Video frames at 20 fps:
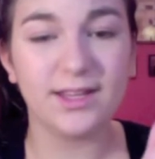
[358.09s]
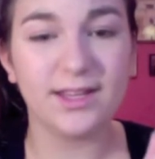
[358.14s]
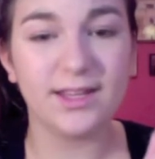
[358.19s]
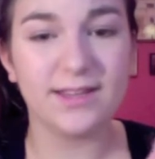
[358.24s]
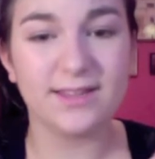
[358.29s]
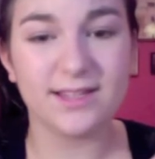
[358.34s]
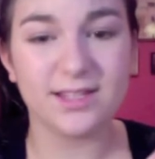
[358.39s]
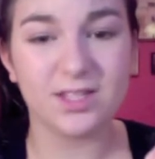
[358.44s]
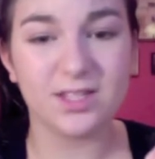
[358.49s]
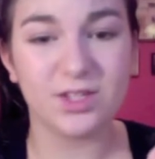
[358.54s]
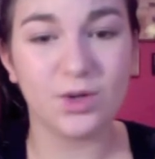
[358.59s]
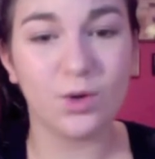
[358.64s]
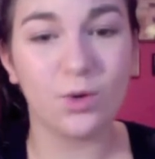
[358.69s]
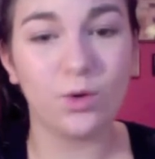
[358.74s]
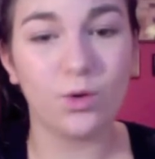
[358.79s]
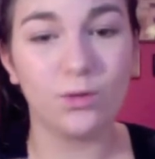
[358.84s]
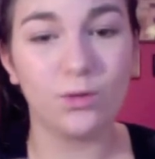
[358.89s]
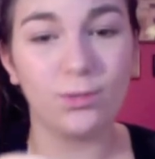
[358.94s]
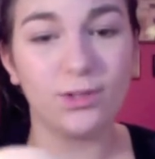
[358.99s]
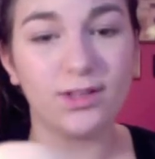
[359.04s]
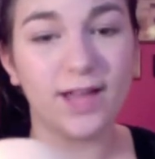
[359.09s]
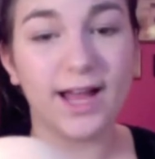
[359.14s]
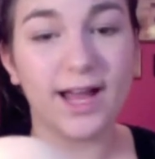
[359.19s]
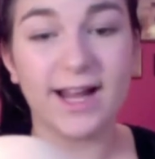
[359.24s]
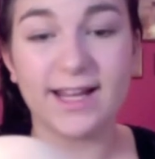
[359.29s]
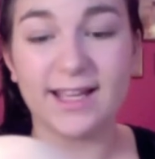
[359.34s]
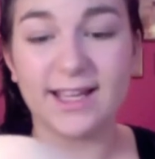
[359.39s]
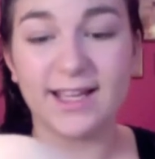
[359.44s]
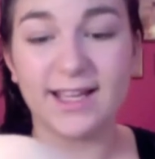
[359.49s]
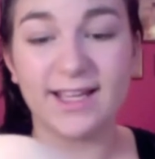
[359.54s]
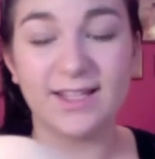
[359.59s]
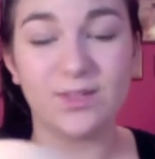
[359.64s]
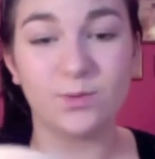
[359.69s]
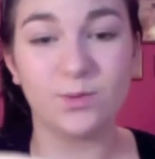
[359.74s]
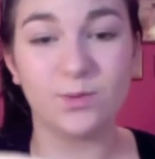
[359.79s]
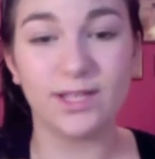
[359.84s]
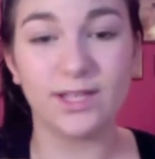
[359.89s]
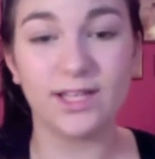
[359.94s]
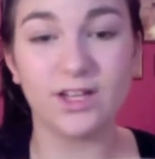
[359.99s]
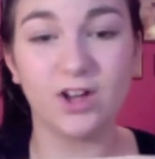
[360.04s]
This is horrible lighting. It's
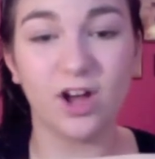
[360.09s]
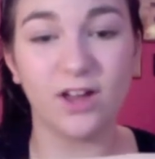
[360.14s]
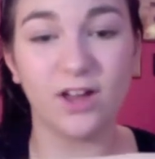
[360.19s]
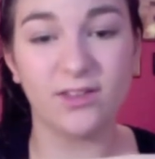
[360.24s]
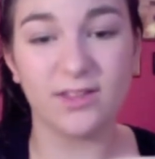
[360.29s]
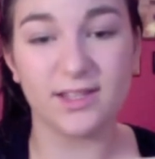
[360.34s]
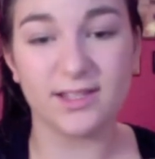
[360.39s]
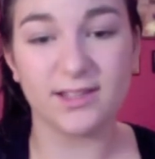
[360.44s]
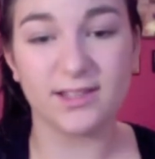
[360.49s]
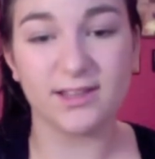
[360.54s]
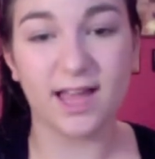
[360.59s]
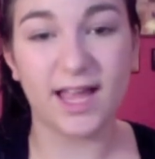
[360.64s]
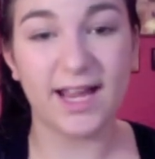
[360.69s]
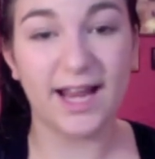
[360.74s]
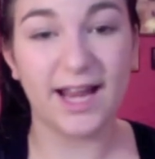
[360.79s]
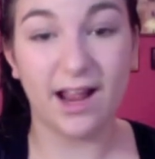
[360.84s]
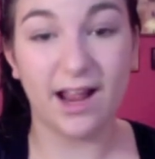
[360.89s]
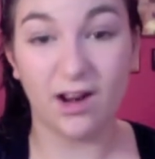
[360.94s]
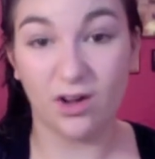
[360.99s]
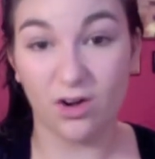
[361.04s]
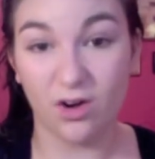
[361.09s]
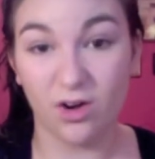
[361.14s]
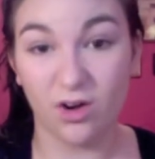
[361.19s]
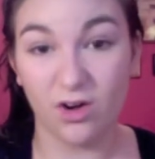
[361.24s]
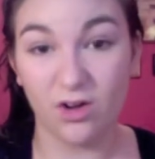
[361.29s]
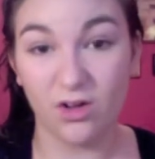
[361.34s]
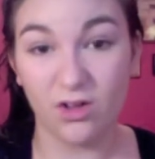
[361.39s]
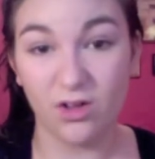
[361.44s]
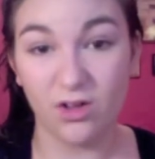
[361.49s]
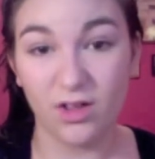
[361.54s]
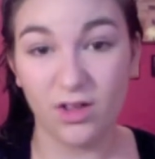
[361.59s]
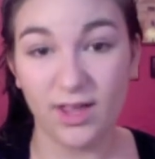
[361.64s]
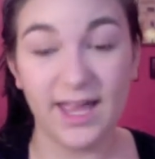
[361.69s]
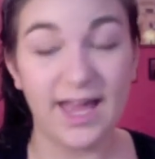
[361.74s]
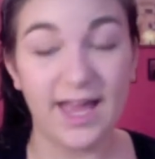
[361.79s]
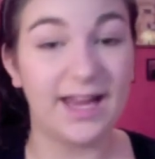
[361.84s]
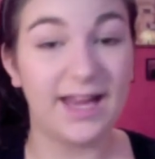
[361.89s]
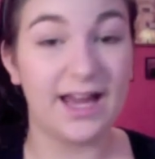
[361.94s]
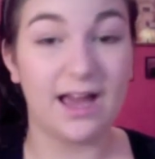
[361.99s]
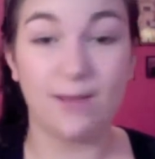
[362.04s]
really not this light at all,
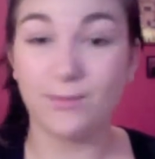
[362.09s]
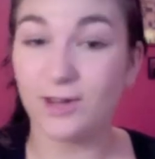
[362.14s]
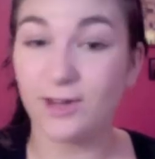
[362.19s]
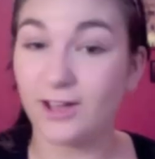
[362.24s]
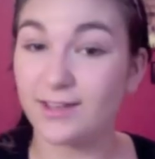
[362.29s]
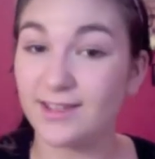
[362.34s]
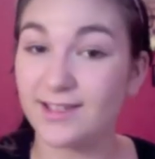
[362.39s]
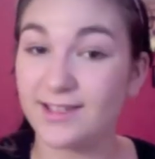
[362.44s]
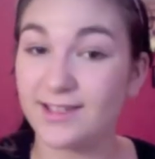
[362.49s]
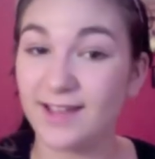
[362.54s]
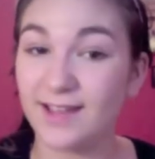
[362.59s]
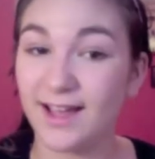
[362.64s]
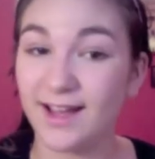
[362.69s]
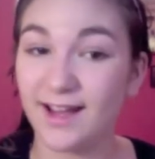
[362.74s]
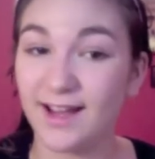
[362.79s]
and I'm not this light